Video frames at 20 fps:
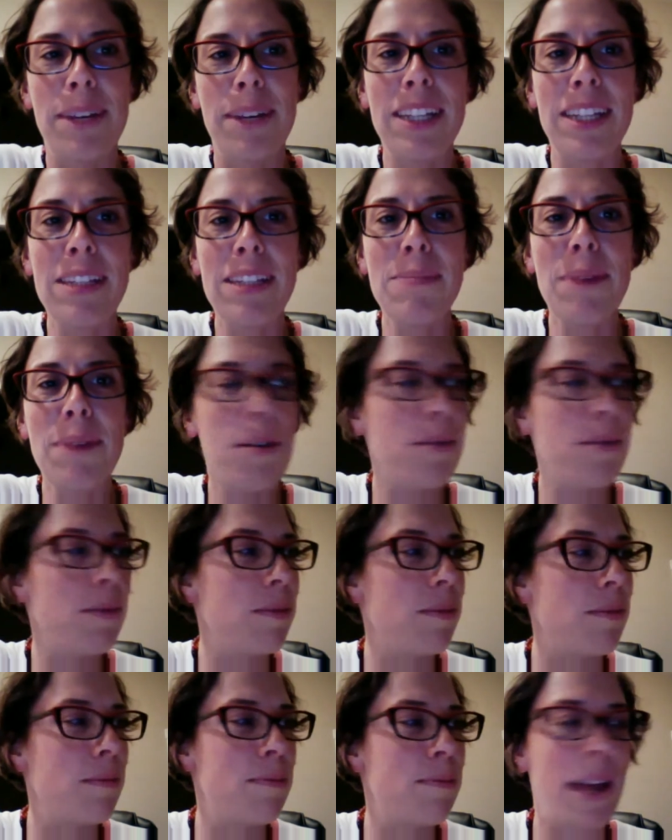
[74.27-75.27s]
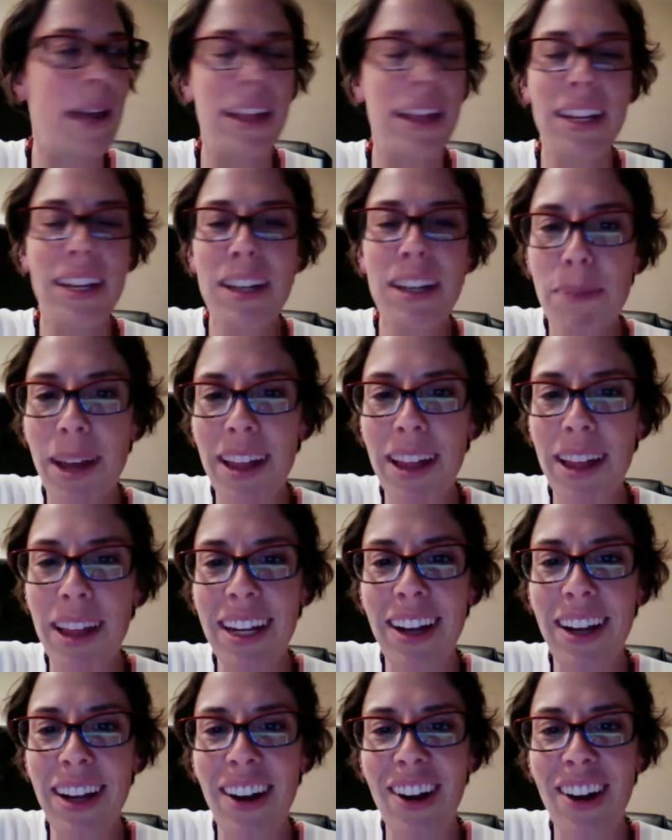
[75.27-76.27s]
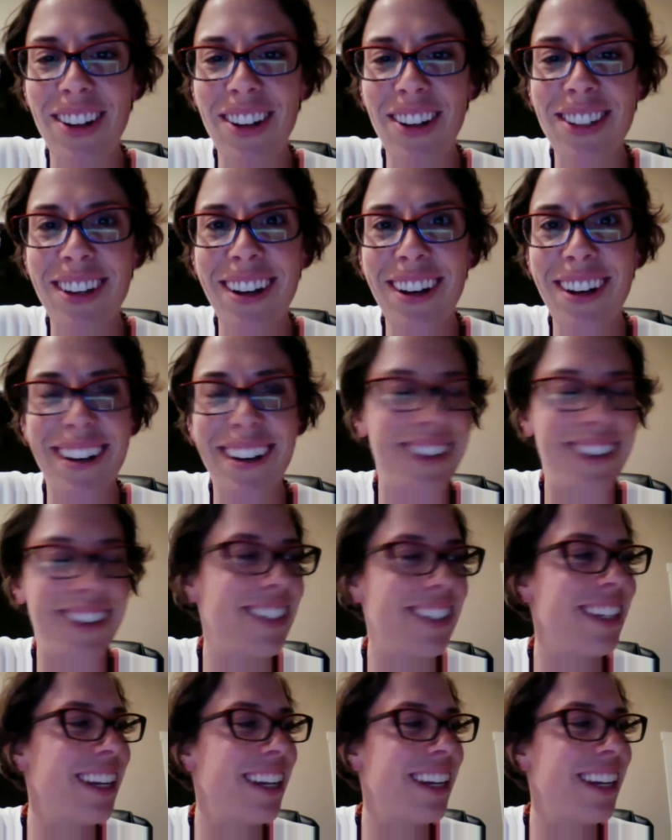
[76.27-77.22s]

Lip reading: it's about belly to belly, heart to heart.